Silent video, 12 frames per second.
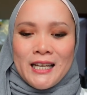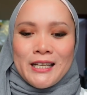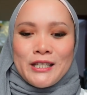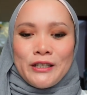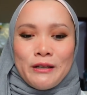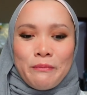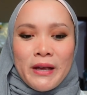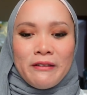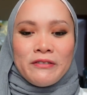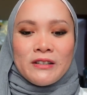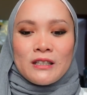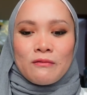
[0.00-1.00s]
So the
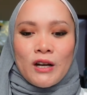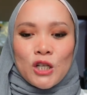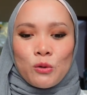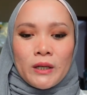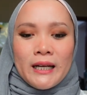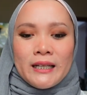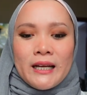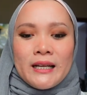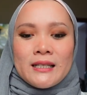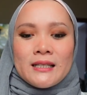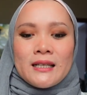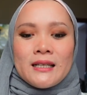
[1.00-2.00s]
benefits of
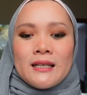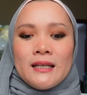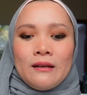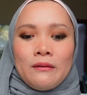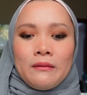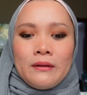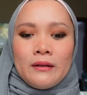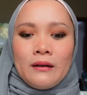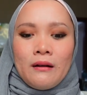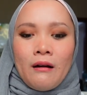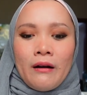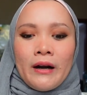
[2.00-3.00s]
ashwagandha
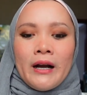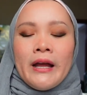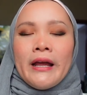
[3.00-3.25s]
are,